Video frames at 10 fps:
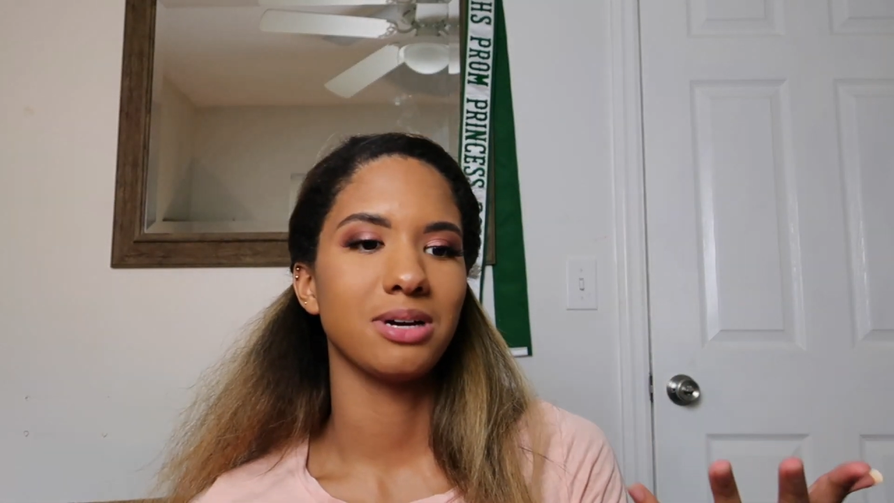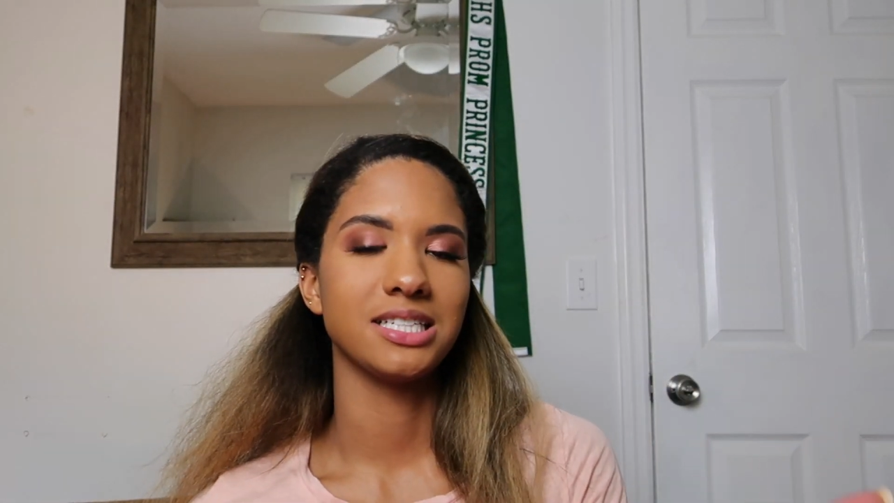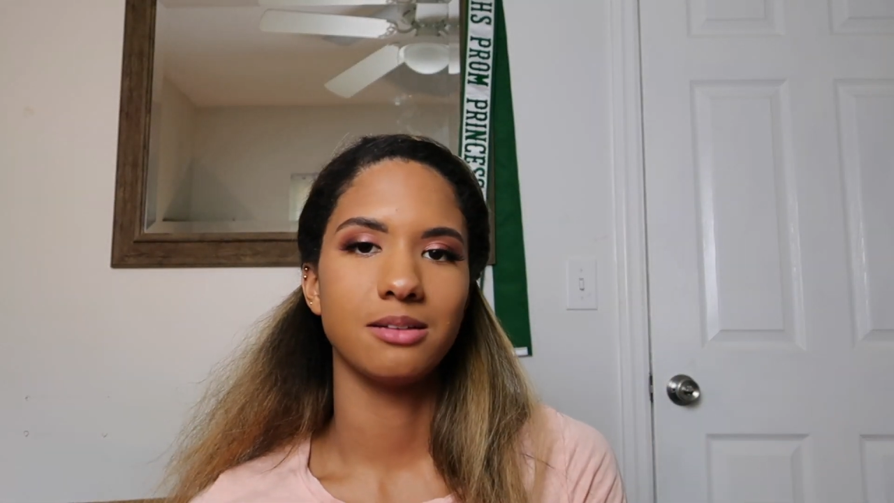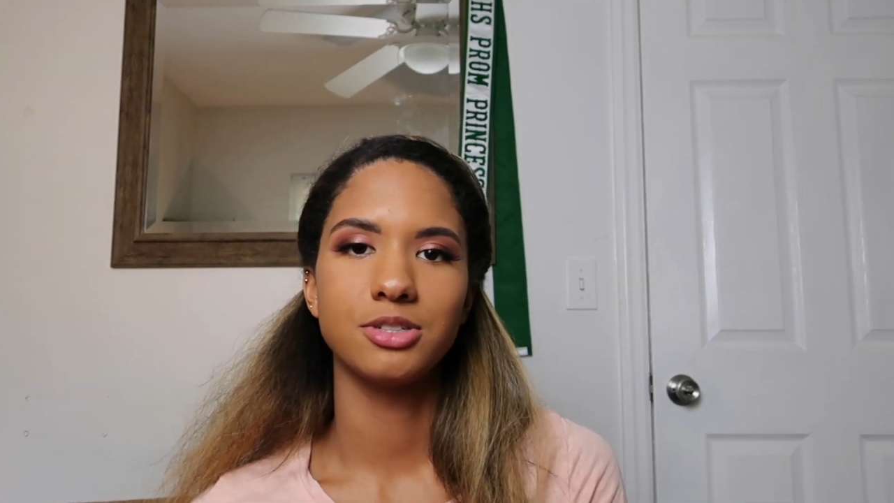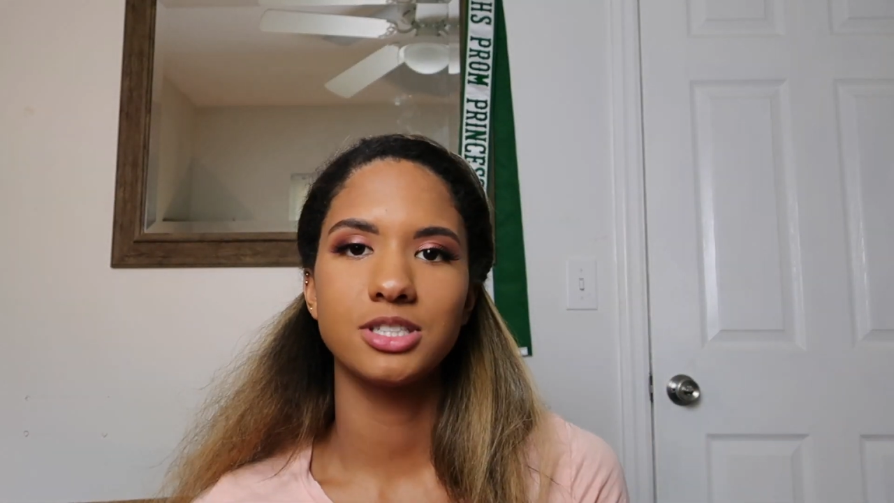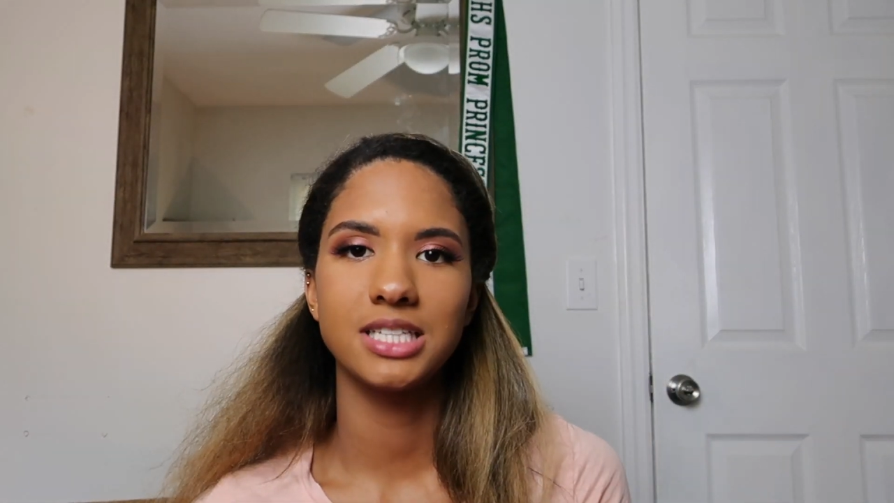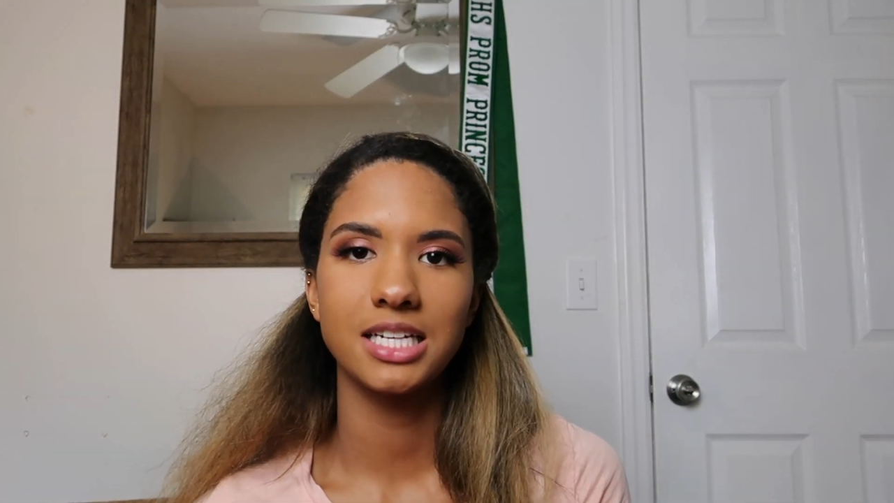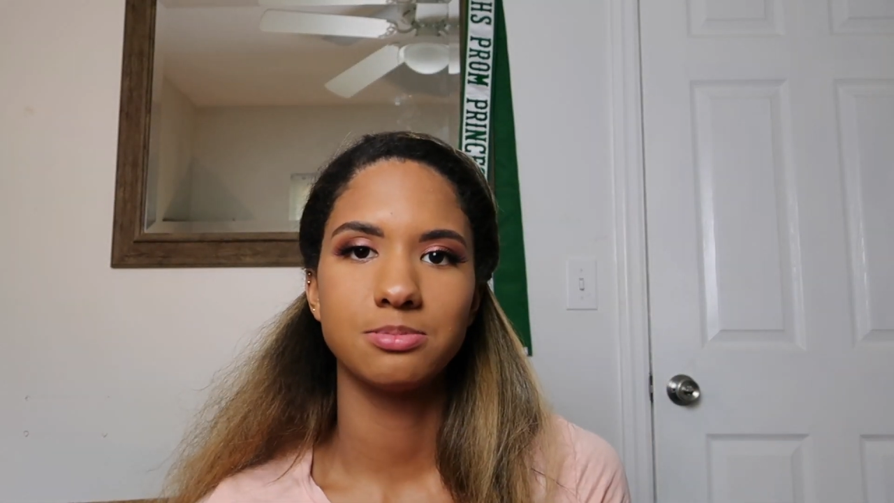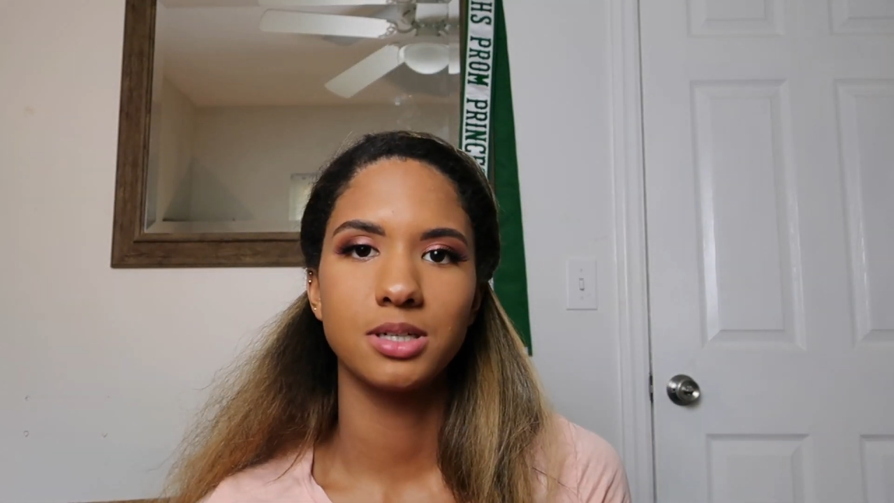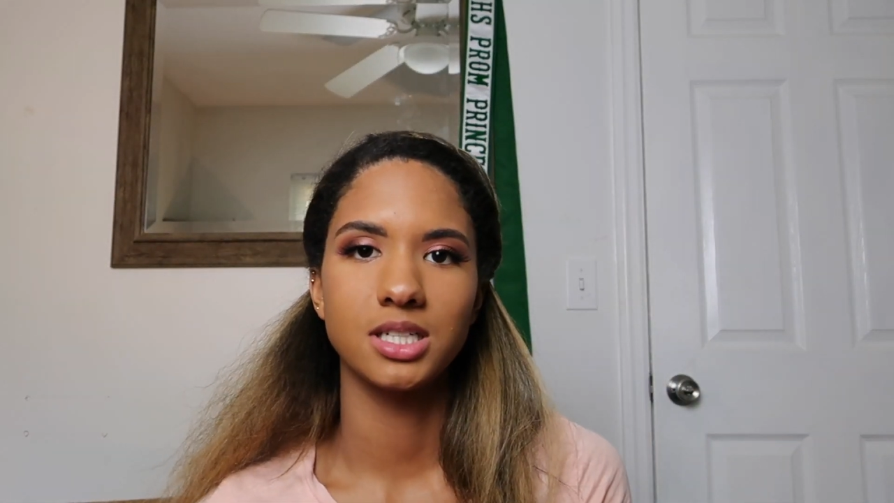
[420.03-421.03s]
my chemistry
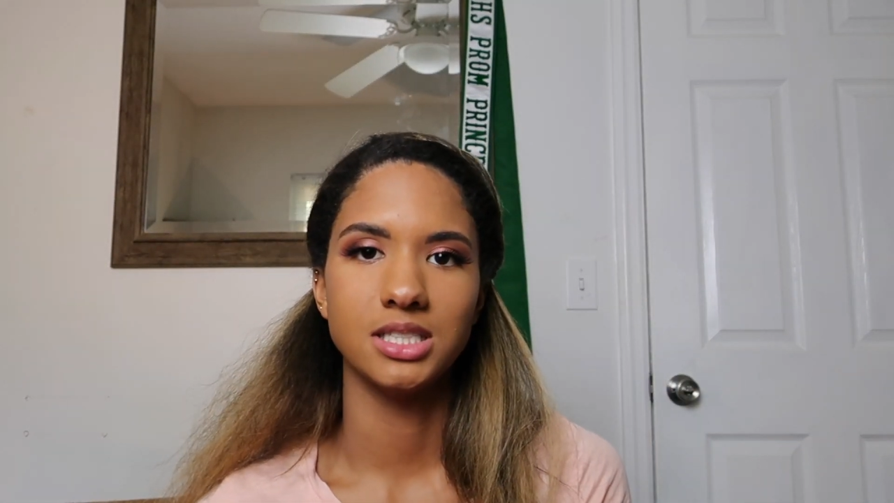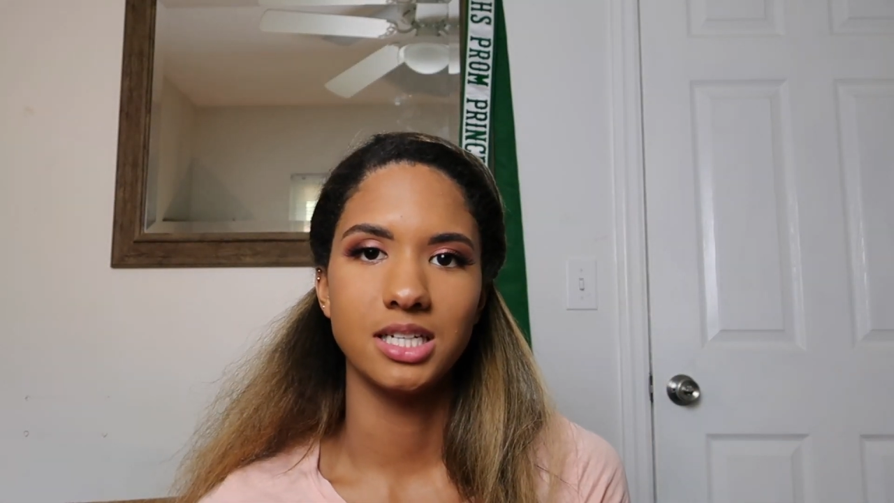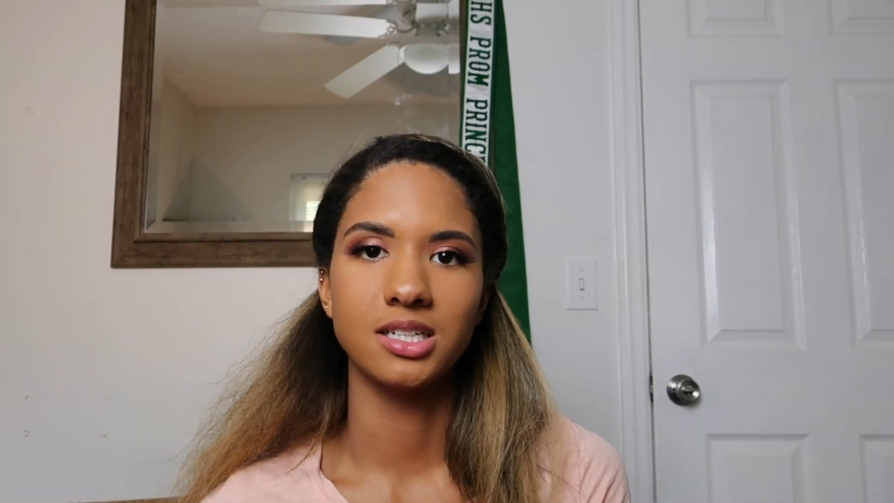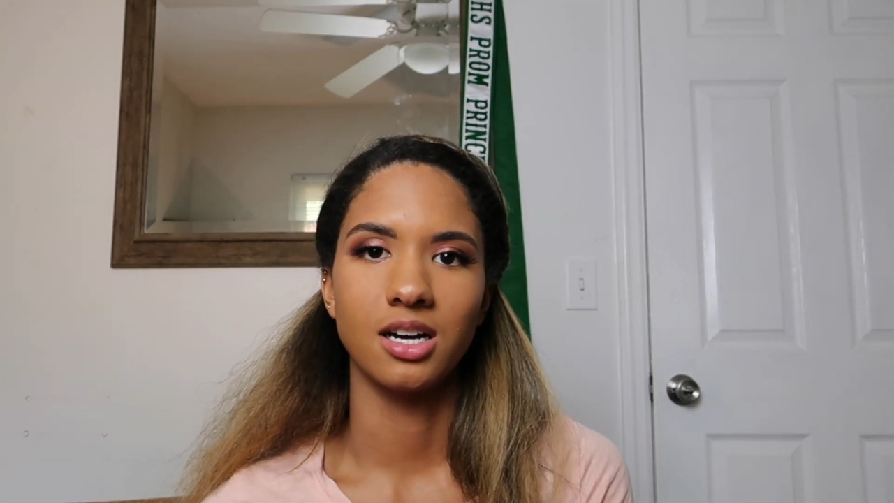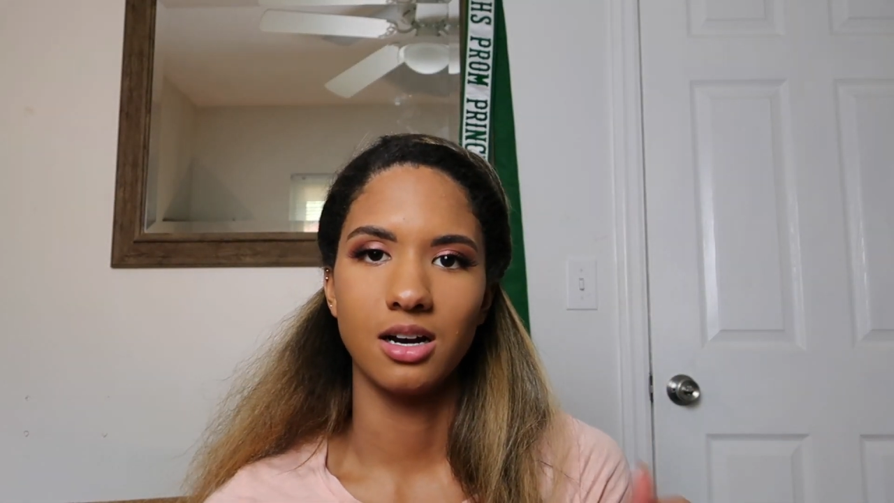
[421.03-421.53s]
textbook didn't